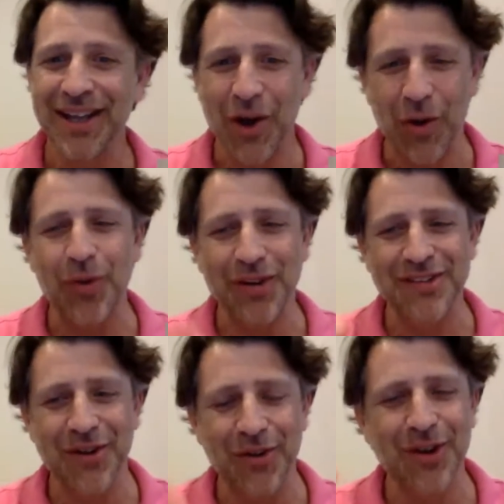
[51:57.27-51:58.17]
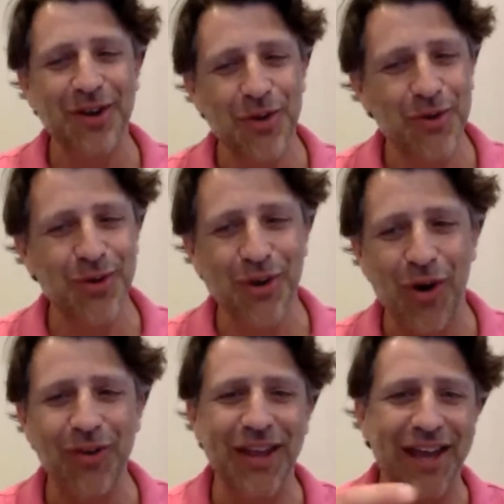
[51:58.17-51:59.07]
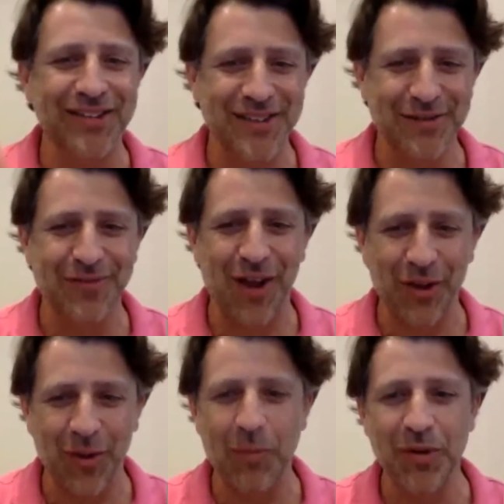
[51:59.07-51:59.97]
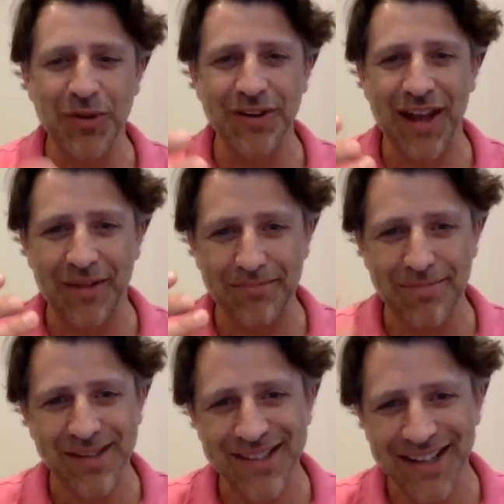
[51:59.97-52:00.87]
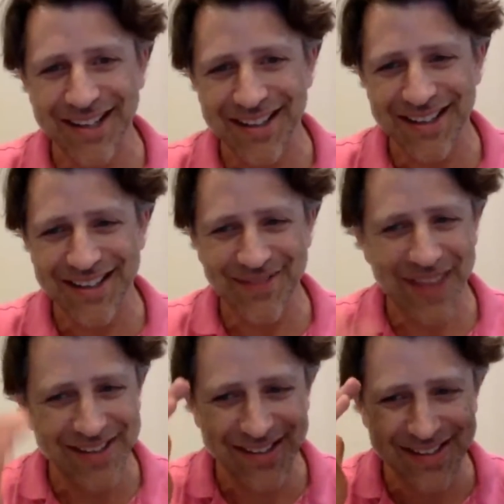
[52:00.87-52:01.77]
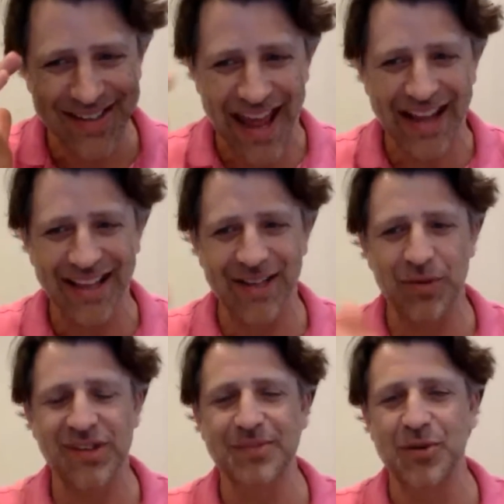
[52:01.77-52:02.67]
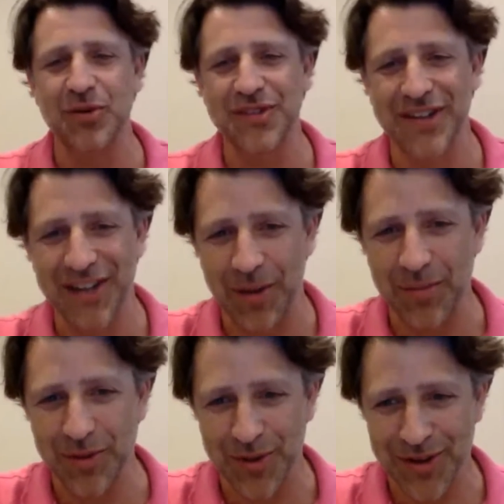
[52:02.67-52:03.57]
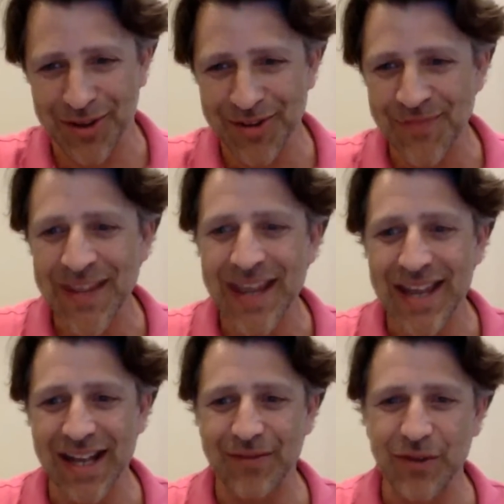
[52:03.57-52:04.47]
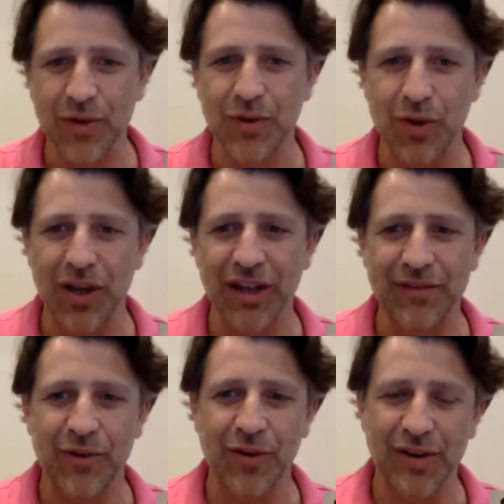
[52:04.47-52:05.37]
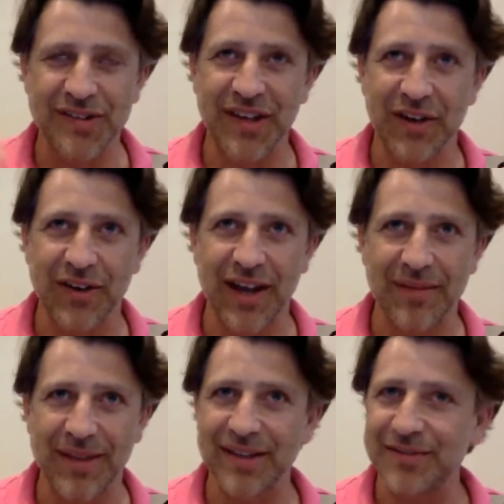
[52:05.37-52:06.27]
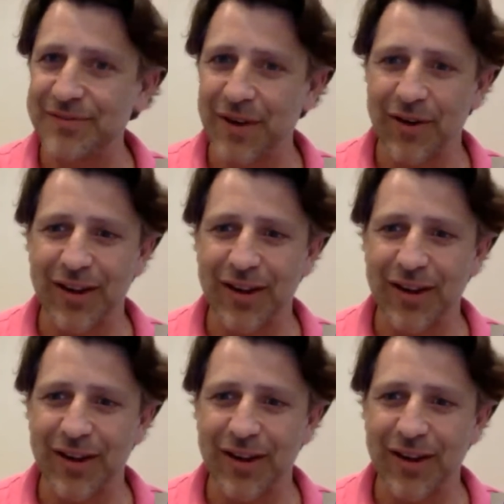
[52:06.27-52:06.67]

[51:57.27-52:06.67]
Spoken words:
always knowing who to call next and follow up with and not miss anything, that's exactly what Spiro is going to help you with. And if you're looking for a CRM that's very